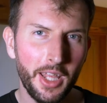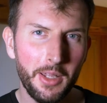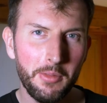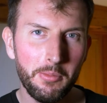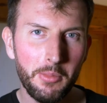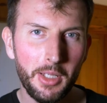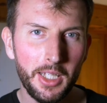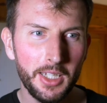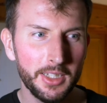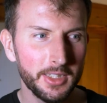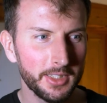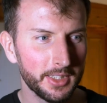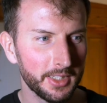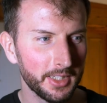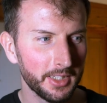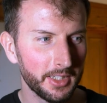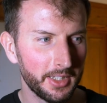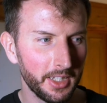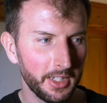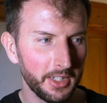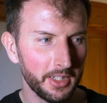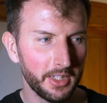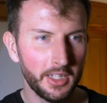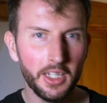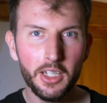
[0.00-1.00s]
then means
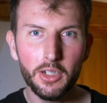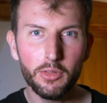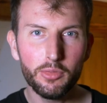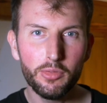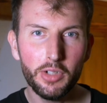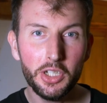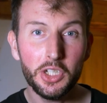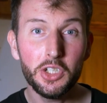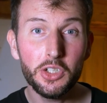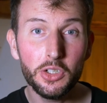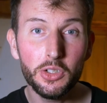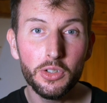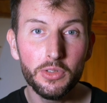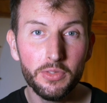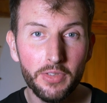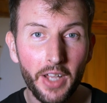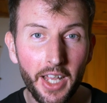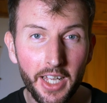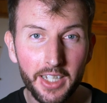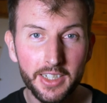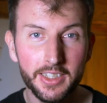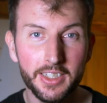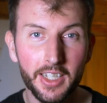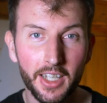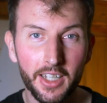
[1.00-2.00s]
that the original
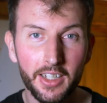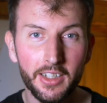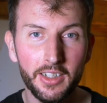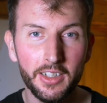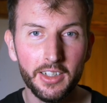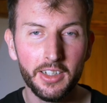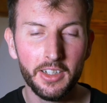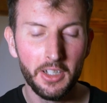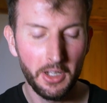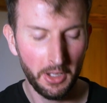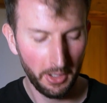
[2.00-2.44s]
vector